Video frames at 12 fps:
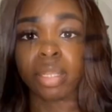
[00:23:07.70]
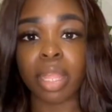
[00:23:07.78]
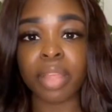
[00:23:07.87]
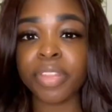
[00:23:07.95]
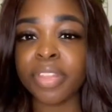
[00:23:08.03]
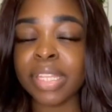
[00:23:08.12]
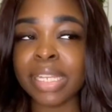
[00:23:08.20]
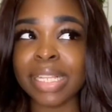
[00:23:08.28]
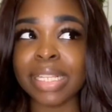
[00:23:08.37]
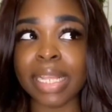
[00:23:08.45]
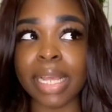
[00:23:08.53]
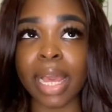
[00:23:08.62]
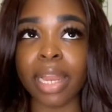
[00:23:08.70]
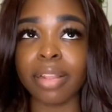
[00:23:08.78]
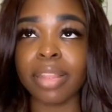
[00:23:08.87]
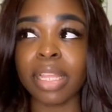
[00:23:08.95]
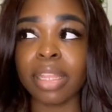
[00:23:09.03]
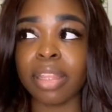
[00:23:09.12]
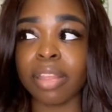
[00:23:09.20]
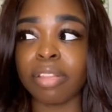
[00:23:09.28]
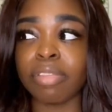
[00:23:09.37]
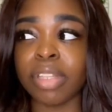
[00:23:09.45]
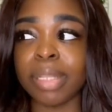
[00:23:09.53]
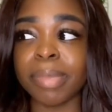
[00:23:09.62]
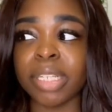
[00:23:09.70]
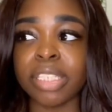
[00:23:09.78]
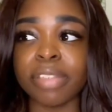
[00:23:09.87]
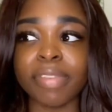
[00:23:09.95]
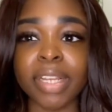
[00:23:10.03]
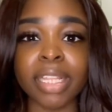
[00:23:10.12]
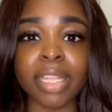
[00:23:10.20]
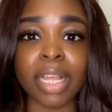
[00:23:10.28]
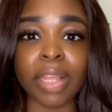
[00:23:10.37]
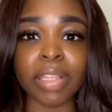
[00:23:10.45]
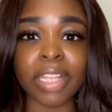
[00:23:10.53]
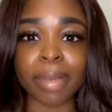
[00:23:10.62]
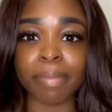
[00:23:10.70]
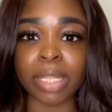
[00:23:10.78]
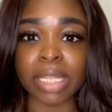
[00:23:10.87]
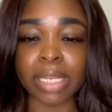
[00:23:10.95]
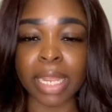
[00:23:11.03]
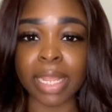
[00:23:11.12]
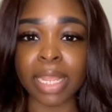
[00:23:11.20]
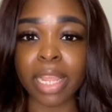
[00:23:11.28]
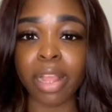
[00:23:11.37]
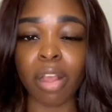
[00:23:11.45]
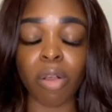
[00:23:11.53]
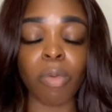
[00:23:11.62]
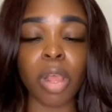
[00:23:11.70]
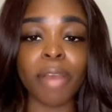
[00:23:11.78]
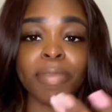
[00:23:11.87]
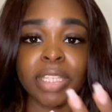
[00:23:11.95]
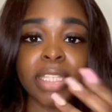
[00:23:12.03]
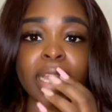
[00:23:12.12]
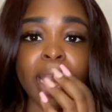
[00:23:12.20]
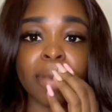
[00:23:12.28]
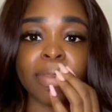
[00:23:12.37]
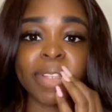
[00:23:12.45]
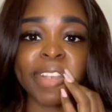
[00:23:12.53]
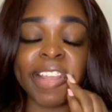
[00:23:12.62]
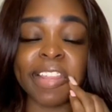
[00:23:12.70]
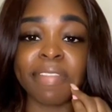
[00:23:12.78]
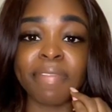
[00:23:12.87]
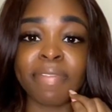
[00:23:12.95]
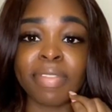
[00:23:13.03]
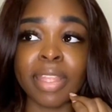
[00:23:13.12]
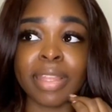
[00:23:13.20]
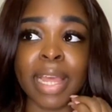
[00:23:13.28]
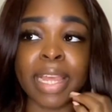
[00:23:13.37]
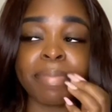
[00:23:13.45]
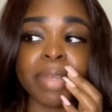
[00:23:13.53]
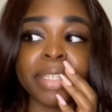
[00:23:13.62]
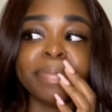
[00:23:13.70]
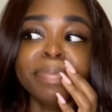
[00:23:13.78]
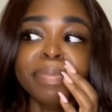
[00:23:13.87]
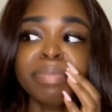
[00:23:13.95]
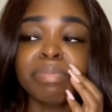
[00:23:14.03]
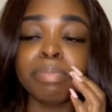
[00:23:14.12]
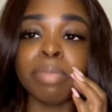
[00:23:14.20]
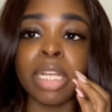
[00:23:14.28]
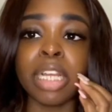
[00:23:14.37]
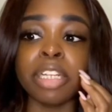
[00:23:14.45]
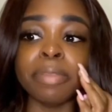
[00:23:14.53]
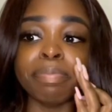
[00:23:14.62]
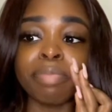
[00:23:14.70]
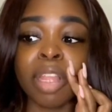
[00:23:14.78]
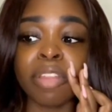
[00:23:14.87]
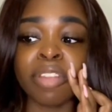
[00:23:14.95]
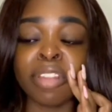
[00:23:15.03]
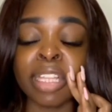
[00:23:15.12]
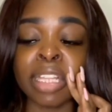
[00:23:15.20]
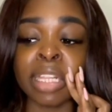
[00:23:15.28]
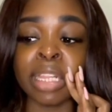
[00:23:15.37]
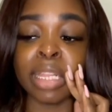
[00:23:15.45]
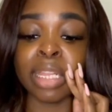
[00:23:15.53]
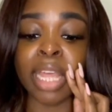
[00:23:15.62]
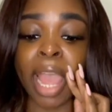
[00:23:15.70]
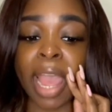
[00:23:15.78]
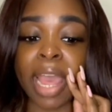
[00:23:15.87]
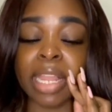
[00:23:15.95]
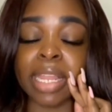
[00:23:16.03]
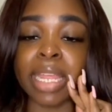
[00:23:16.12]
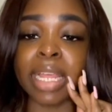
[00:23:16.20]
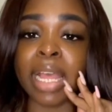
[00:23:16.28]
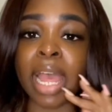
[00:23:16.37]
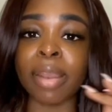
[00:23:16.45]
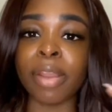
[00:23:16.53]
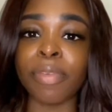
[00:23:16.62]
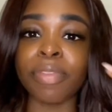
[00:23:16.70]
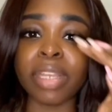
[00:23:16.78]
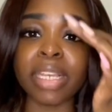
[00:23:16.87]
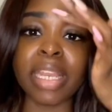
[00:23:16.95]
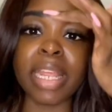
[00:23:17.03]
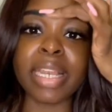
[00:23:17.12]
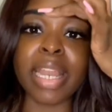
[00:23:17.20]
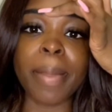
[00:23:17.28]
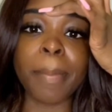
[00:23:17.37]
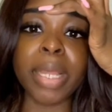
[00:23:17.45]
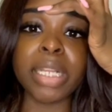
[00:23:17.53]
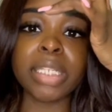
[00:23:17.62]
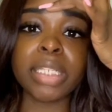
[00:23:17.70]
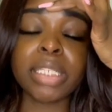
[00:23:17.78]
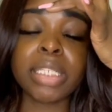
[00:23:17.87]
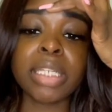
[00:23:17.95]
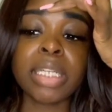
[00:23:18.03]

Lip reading: other than the zinc, I don't think there's really much of anything else that I'm really taking. Oh, well, obviously I was taking the thiamine, but other than that, like, I don't really take that much